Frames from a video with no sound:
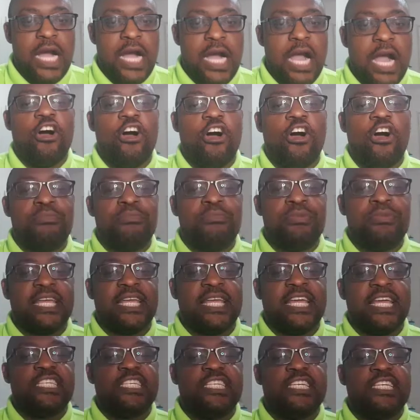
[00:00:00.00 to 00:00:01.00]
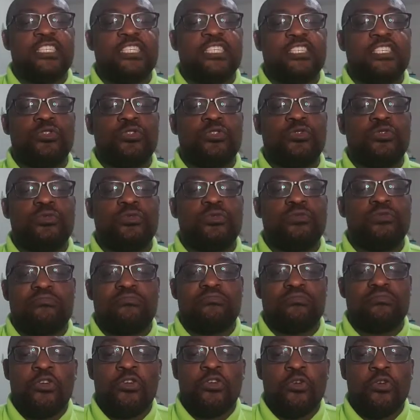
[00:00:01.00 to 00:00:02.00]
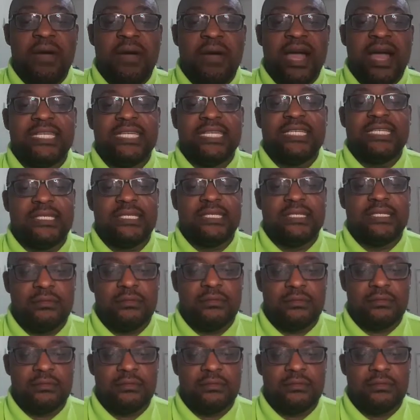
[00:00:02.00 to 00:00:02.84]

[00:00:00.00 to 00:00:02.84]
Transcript: our obligations to humanity.